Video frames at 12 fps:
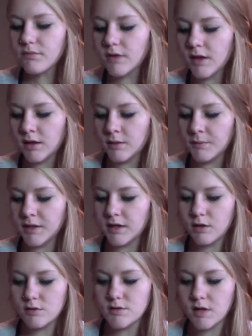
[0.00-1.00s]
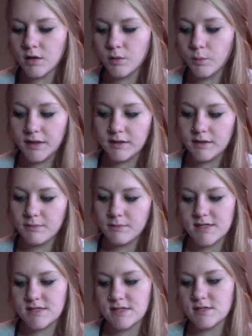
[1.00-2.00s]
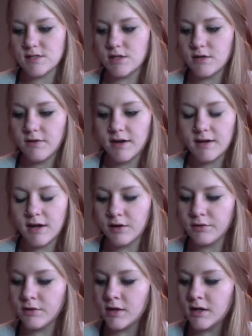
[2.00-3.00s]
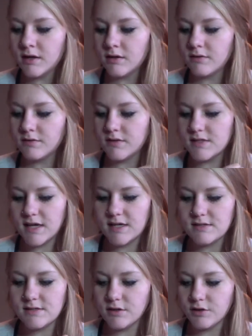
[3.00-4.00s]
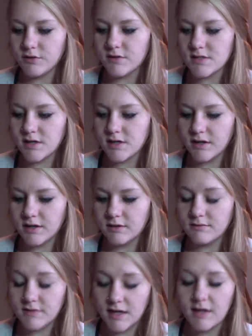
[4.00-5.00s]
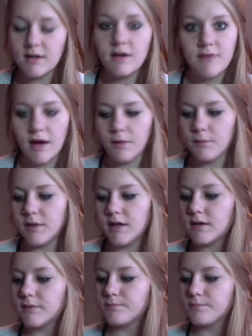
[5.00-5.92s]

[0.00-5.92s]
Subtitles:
It goes on a weekly basis, so you write down the date, the starting date of that week,